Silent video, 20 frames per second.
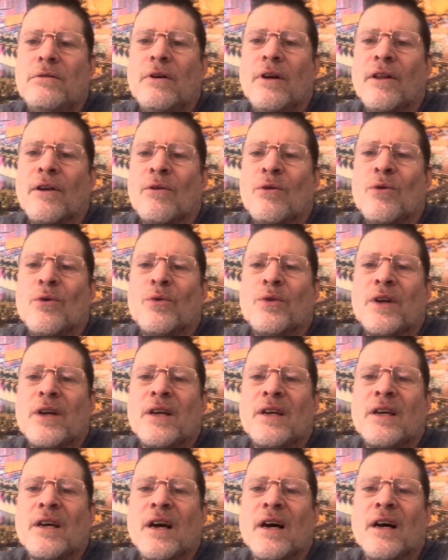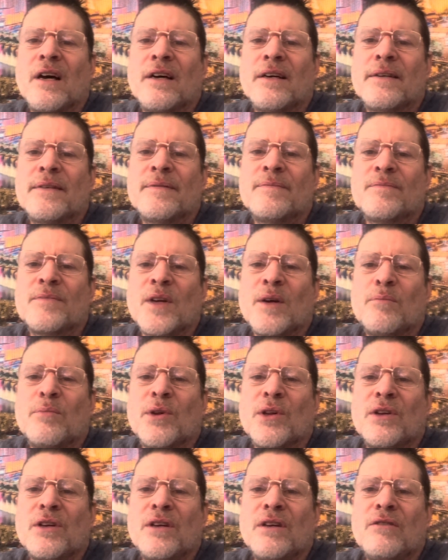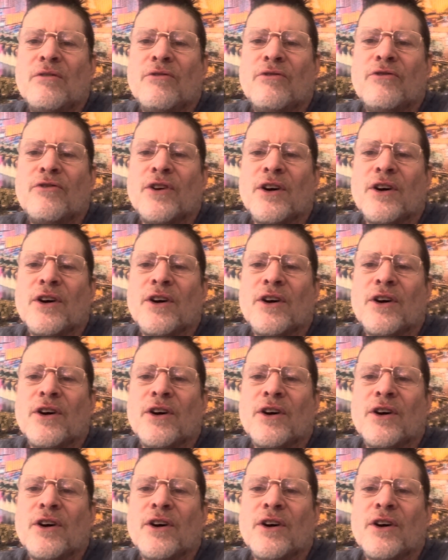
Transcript: They're only, uh, I believe.